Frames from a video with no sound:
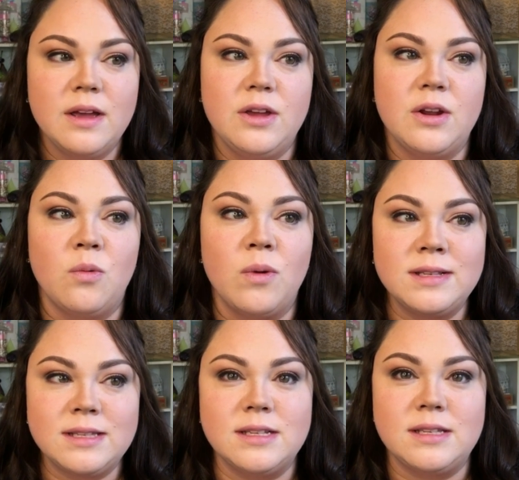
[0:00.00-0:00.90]
you know,
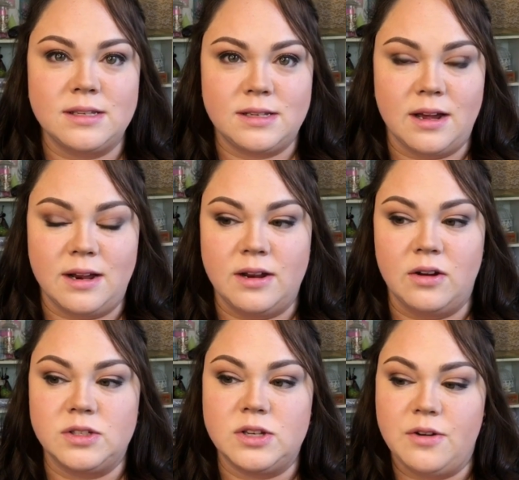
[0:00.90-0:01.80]
once this is done,
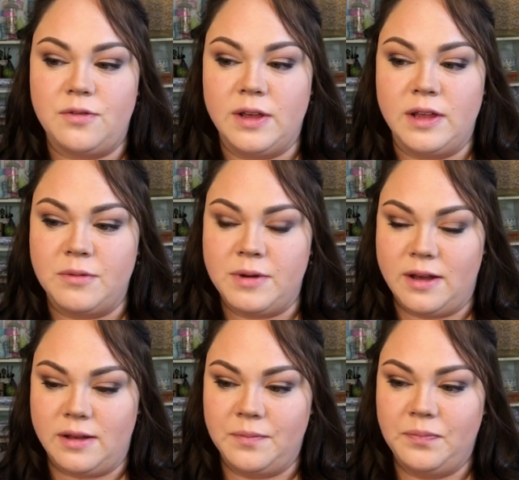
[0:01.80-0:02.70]
it'll start feeling
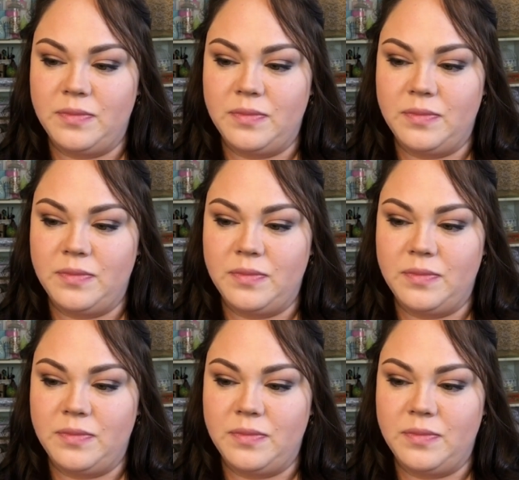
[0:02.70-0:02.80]
real.